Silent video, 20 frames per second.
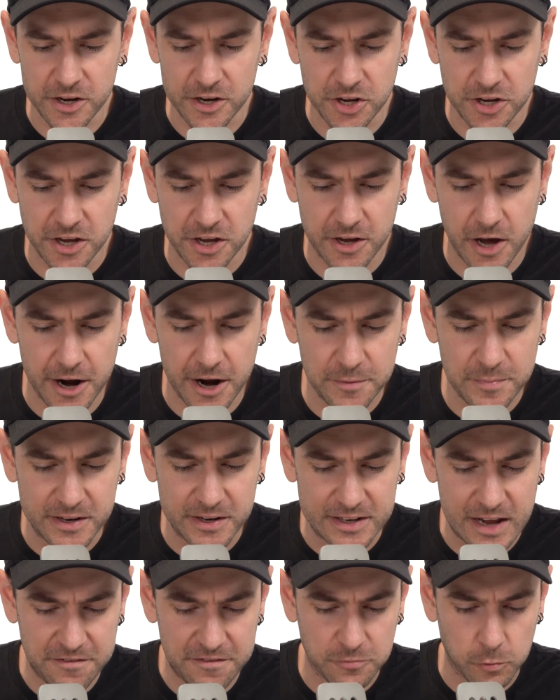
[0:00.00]
and you can kind of be
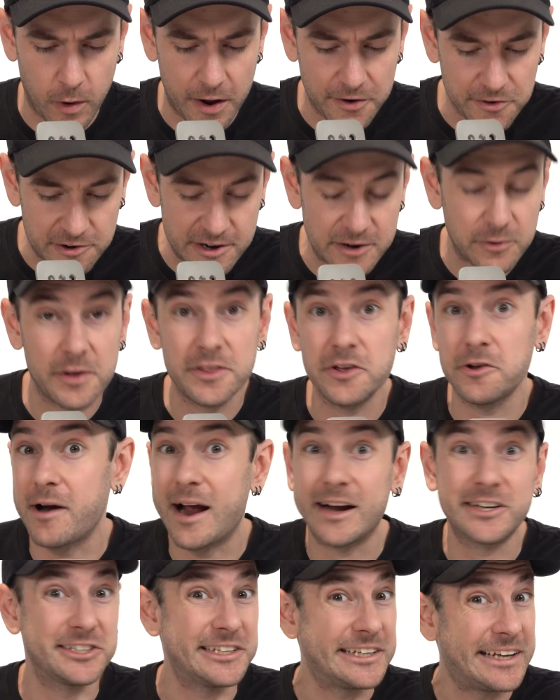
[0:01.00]
left wondering whether you're
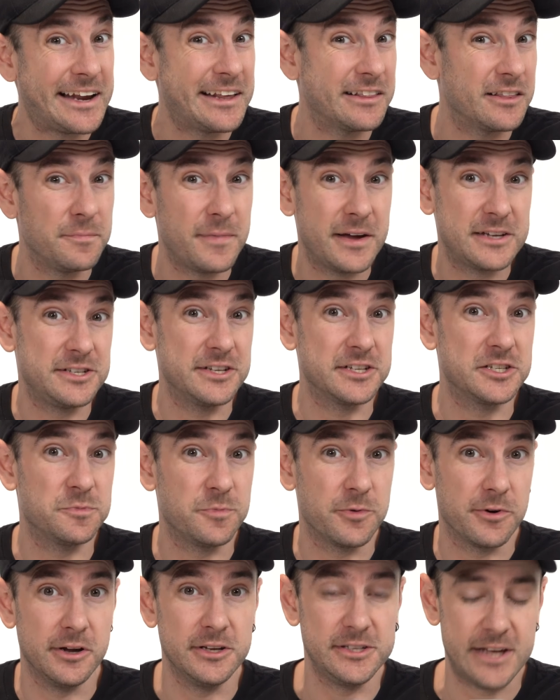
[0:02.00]
actually getting the best
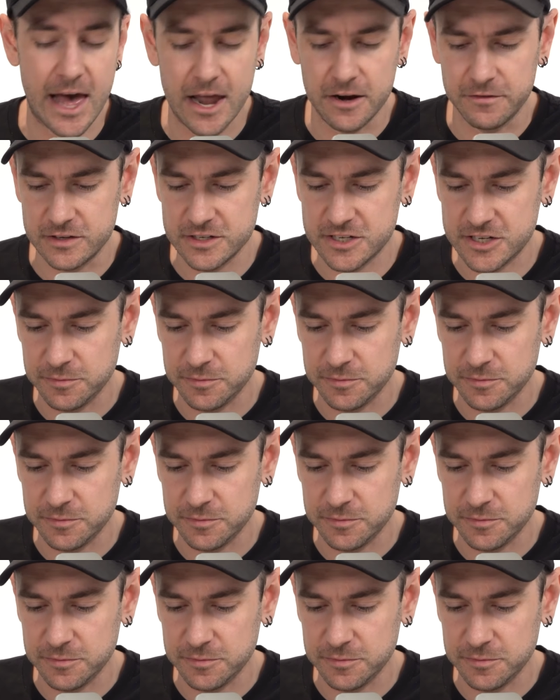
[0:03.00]
experience out of it,